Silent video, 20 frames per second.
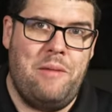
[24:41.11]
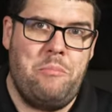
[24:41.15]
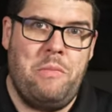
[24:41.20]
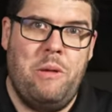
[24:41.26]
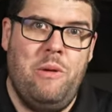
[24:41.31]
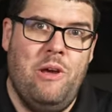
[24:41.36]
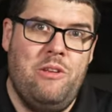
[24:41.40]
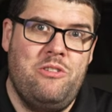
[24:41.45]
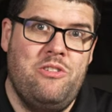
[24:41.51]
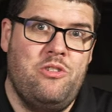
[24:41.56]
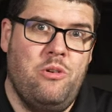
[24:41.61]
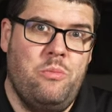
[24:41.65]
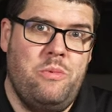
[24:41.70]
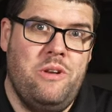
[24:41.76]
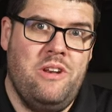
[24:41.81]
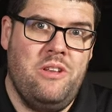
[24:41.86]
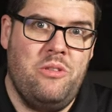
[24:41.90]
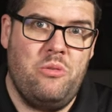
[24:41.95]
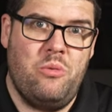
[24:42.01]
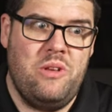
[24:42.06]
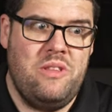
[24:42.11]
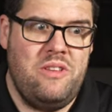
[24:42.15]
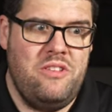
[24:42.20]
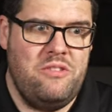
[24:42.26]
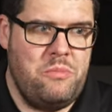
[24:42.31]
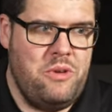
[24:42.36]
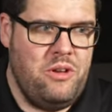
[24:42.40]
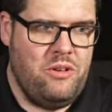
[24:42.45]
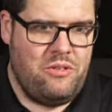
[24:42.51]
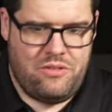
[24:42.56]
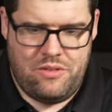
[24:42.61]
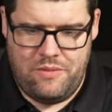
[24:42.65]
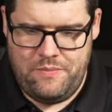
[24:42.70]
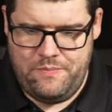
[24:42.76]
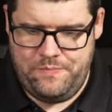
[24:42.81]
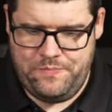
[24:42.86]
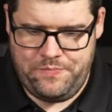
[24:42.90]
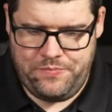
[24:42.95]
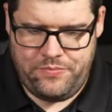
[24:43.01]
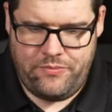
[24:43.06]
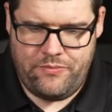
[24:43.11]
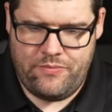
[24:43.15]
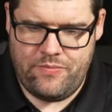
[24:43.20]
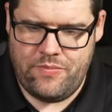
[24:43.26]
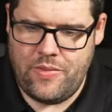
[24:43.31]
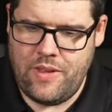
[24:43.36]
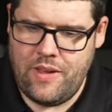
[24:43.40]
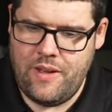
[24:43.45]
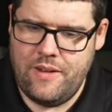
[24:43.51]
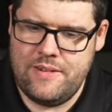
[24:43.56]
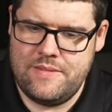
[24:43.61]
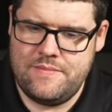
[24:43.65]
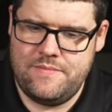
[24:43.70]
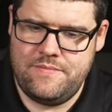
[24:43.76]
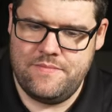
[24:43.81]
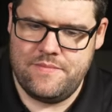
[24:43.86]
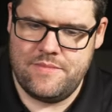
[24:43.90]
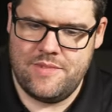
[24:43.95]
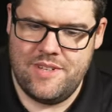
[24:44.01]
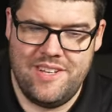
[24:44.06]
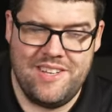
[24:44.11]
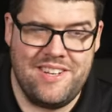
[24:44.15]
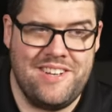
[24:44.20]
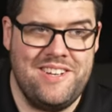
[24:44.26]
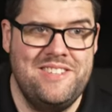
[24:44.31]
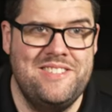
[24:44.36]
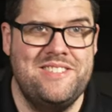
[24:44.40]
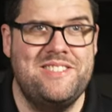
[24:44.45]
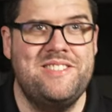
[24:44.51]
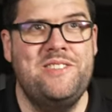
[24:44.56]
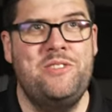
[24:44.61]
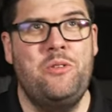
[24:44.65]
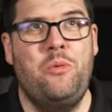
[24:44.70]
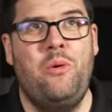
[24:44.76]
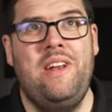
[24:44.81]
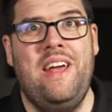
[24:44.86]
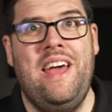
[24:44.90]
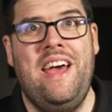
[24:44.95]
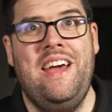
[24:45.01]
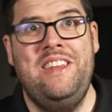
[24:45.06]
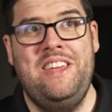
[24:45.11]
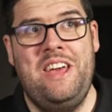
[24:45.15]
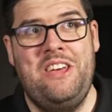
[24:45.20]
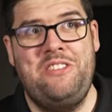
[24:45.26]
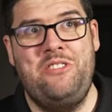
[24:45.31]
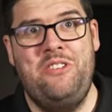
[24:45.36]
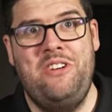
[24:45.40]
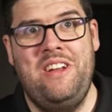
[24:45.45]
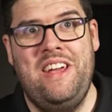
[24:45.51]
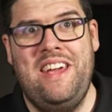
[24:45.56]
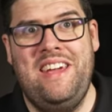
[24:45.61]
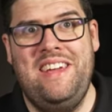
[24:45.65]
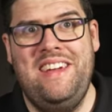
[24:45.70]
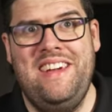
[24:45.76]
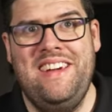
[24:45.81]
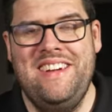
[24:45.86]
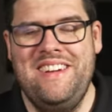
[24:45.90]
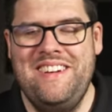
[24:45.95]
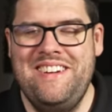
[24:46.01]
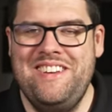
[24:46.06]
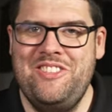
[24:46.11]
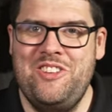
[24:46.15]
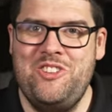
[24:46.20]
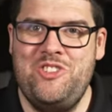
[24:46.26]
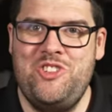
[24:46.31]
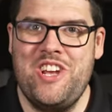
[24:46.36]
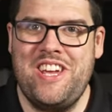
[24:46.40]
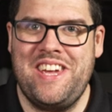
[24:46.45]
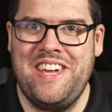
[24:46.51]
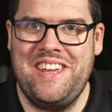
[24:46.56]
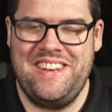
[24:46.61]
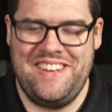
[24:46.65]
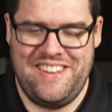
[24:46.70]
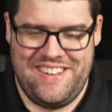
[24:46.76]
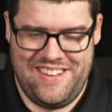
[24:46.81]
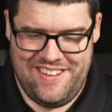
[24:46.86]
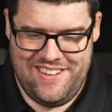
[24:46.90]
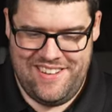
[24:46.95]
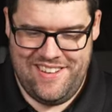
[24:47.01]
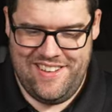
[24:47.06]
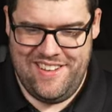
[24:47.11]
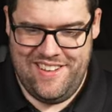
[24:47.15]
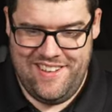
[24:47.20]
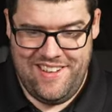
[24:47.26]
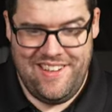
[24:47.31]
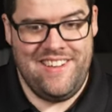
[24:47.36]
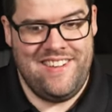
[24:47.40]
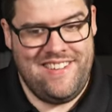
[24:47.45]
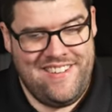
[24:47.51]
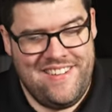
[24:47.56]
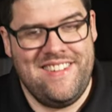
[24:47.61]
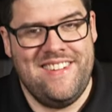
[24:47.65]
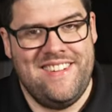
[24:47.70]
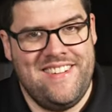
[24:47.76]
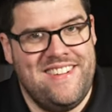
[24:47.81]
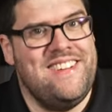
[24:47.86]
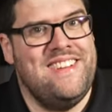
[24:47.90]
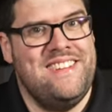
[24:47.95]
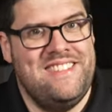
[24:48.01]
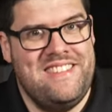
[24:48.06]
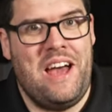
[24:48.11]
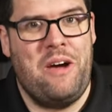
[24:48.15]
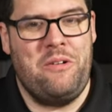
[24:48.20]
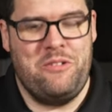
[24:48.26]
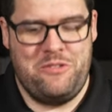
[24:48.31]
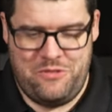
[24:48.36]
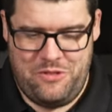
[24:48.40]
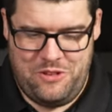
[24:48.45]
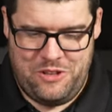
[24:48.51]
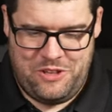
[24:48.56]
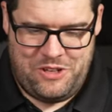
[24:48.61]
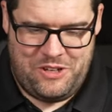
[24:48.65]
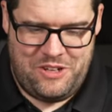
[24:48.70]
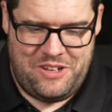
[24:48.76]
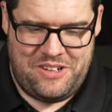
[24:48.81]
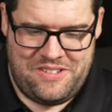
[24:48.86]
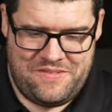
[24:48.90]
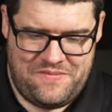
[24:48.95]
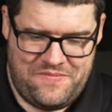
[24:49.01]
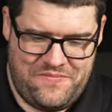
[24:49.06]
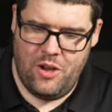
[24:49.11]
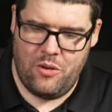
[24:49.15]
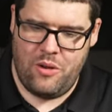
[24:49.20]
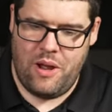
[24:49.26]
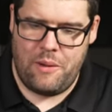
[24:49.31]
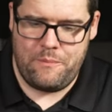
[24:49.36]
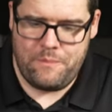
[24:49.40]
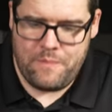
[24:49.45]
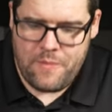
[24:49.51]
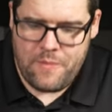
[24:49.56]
maybe I'll just open another one of these meals. Because the one I had yesterday, the chicken, that was really good. Okay.